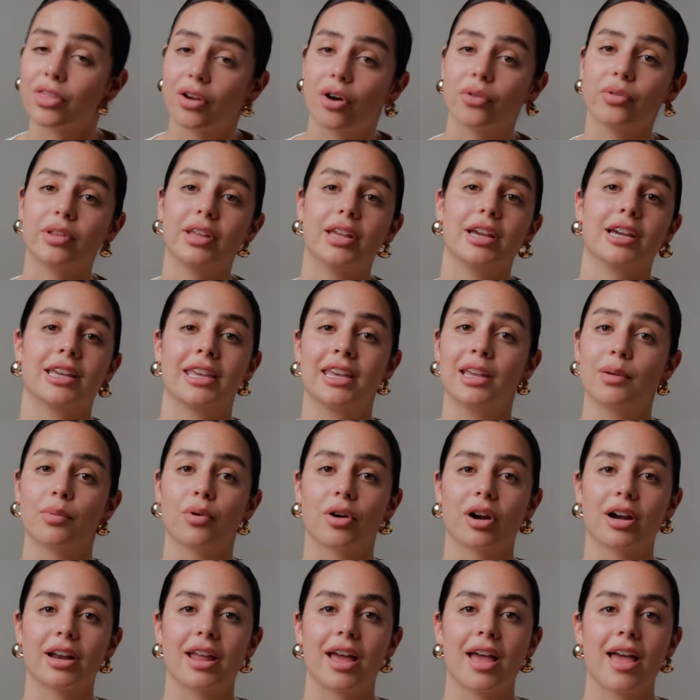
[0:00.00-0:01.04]
only a
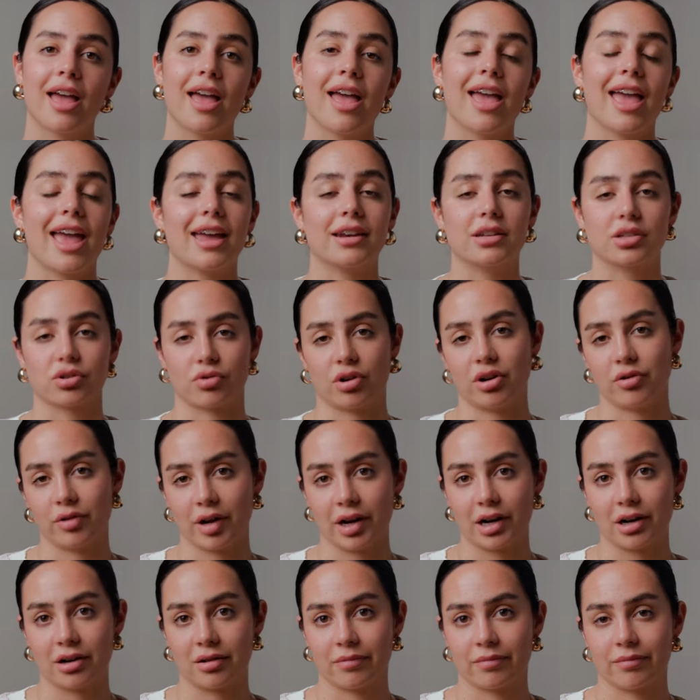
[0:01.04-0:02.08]
keyboard and a screen
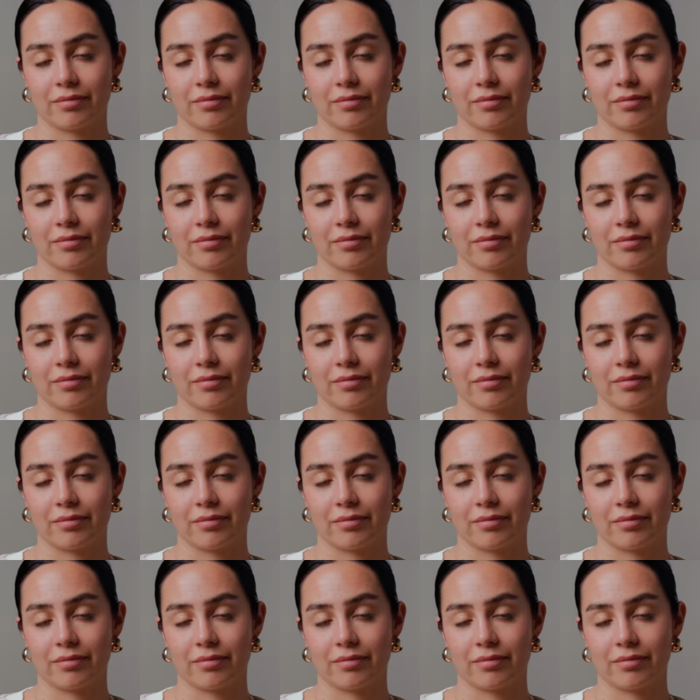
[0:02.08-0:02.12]
reader.